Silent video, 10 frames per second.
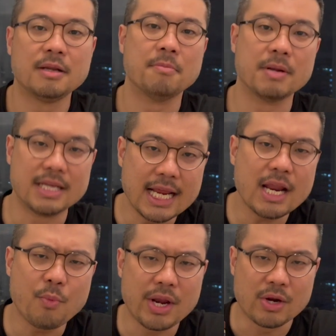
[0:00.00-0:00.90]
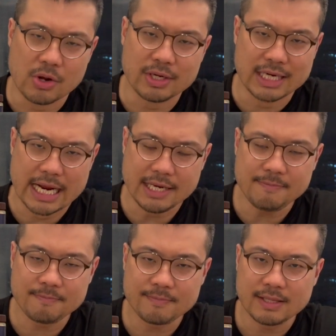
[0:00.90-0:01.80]
But then I went
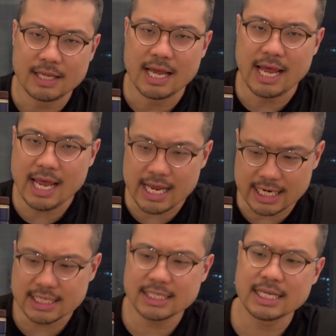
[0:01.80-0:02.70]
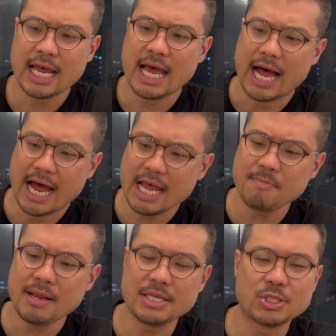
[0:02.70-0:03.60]
online and I
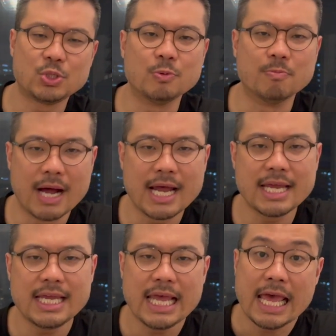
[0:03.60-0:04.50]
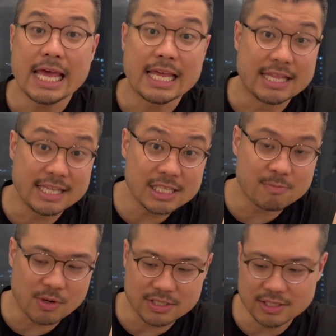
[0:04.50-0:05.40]
managed to buy this
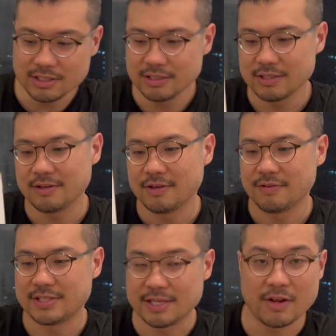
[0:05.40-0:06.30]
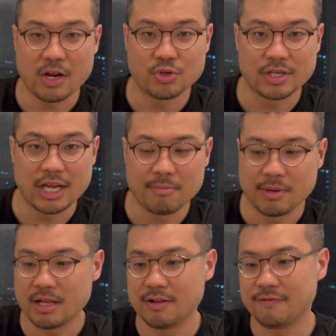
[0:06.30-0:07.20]
bottle, 700
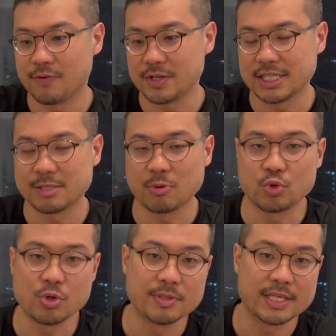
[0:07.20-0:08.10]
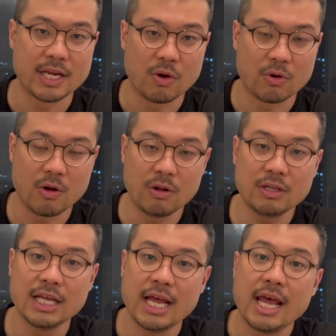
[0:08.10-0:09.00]
ml, 46.3%
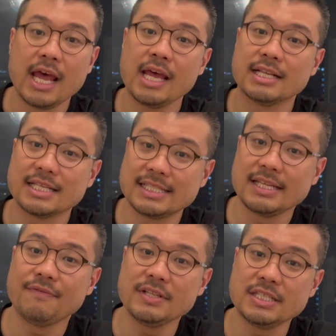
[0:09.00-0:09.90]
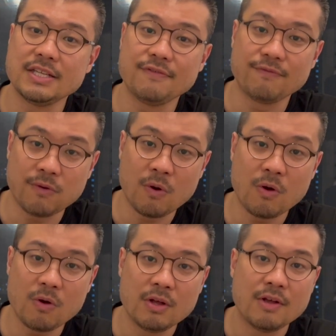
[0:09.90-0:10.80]
alcohol, at
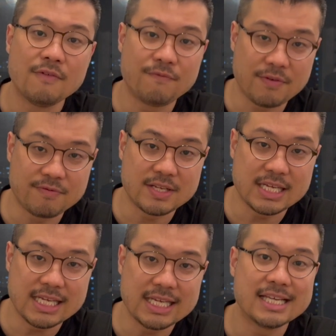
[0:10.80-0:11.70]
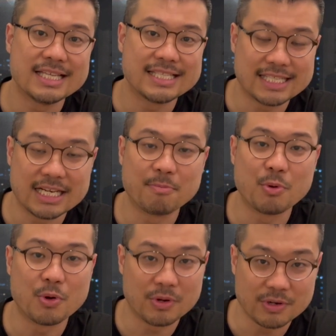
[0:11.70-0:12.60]
74.50
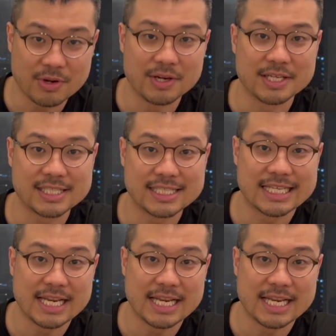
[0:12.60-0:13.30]
Singapore dollars.